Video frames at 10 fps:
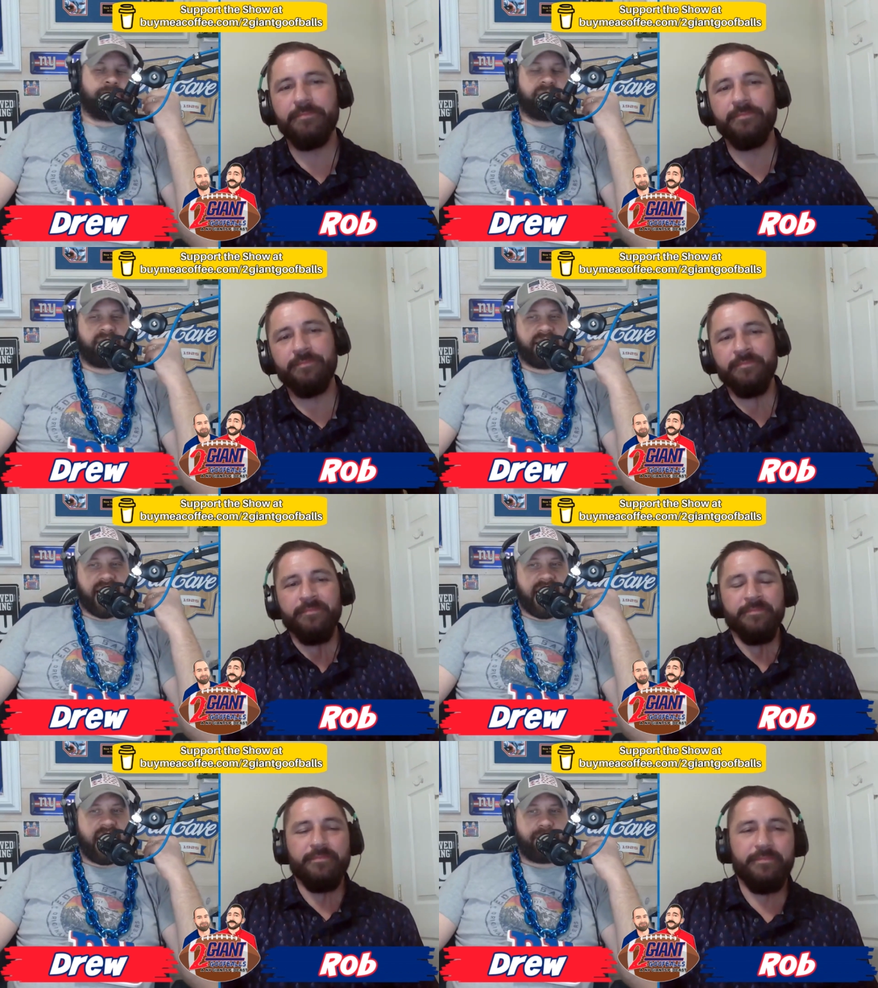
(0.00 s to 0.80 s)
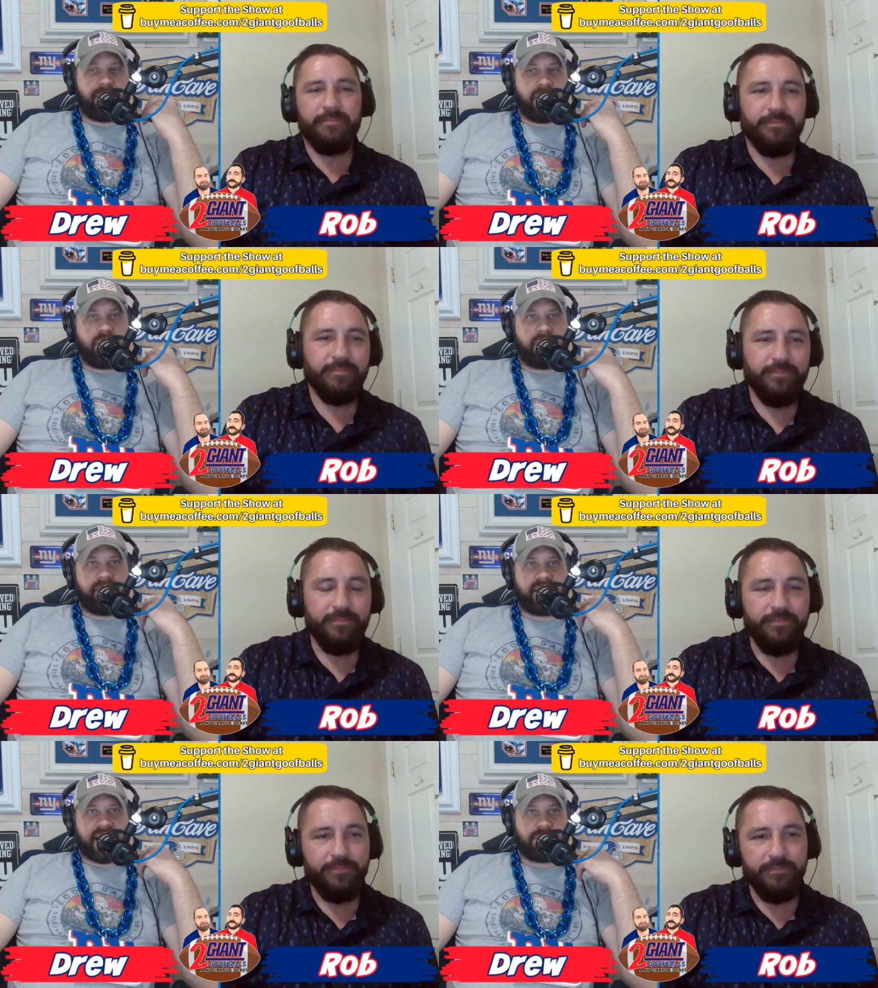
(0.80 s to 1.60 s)
Speaker 1: Like, and I don't know if
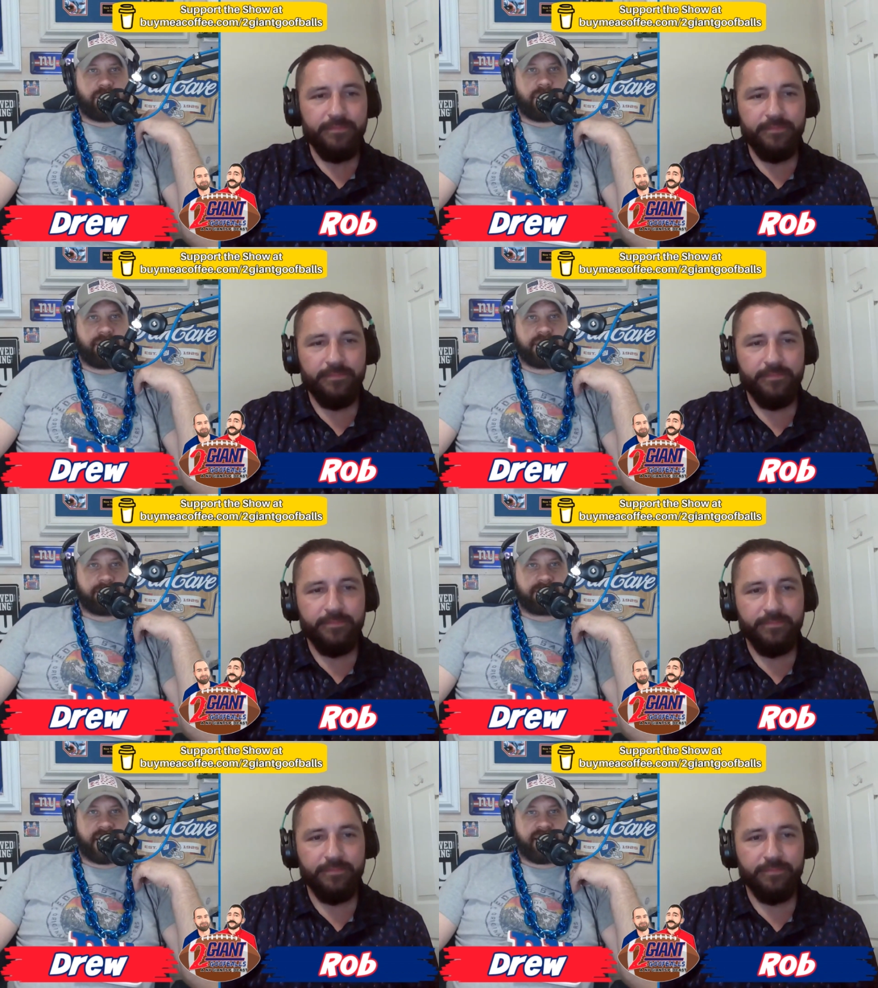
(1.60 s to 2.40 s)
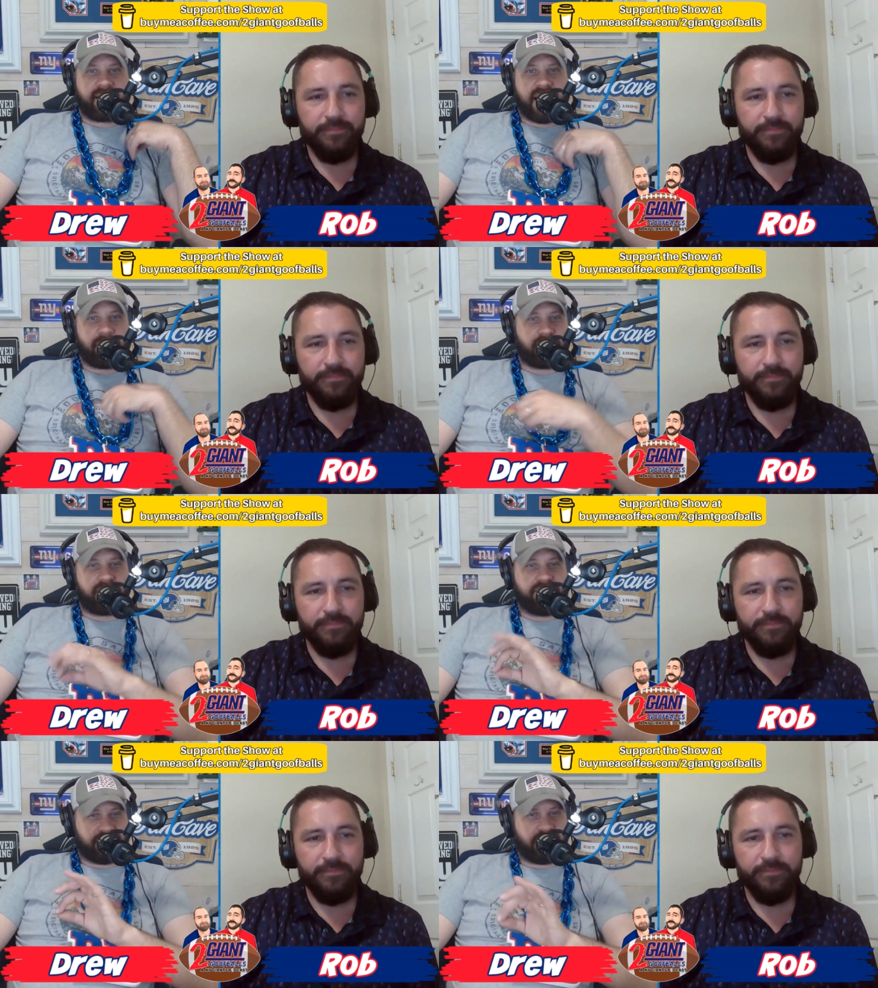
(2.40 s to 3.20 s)
that's what it was, but it was kind of like they were
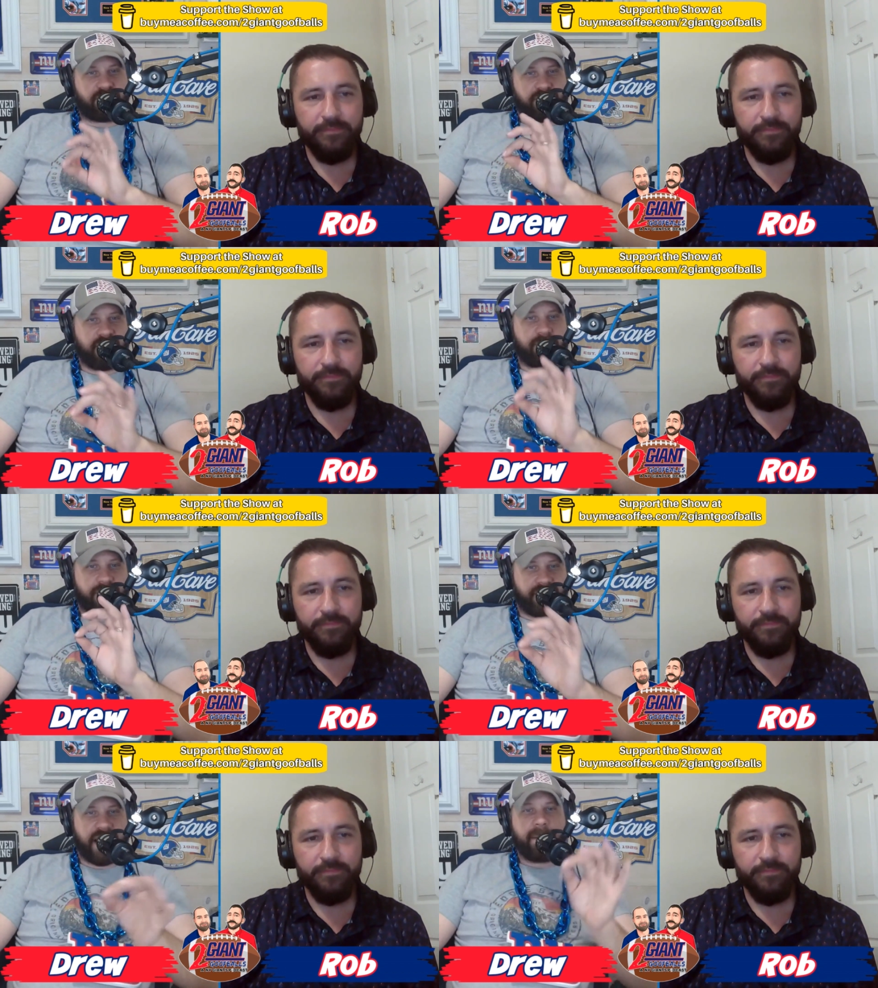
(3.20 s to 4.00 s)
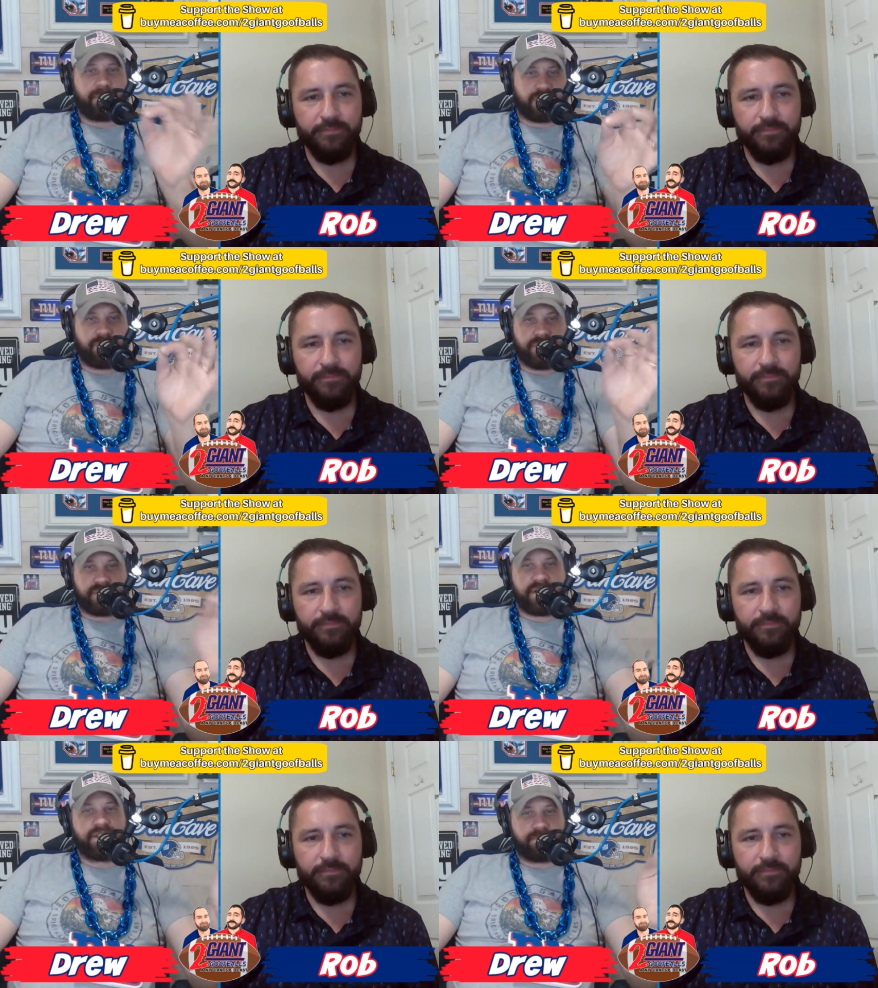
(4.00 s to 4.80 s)
concerned really where Nabers was on
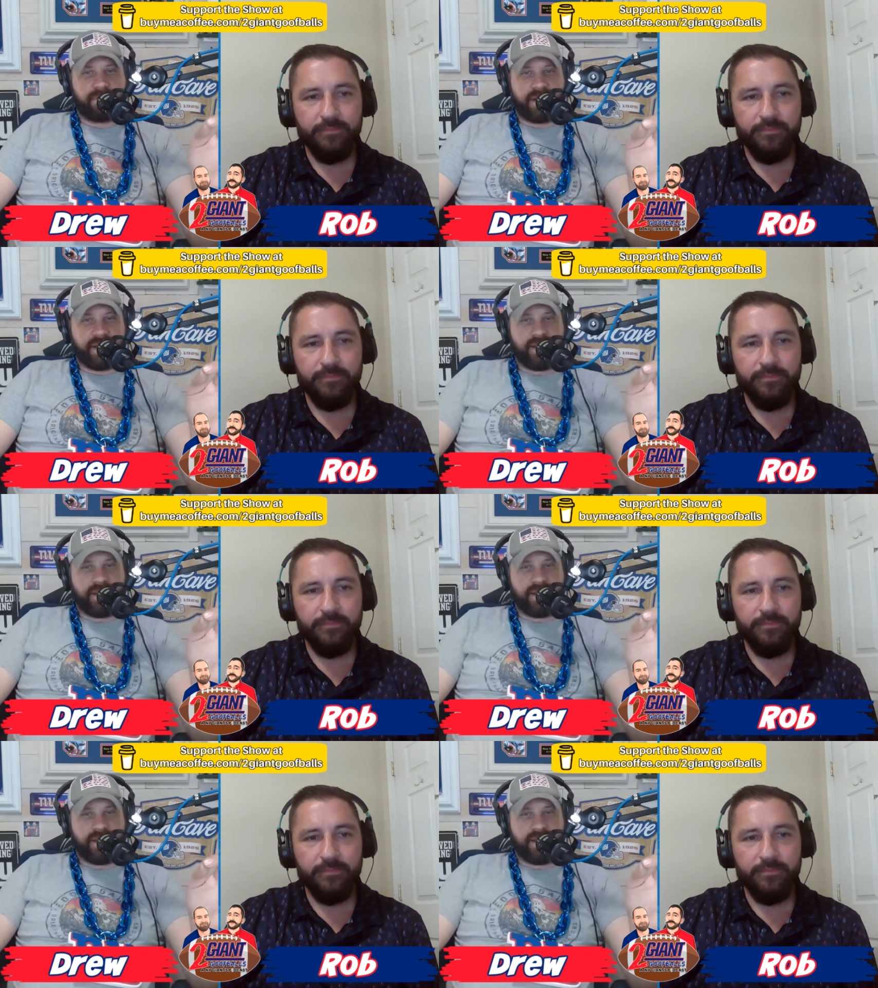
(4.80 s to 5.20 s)
this play.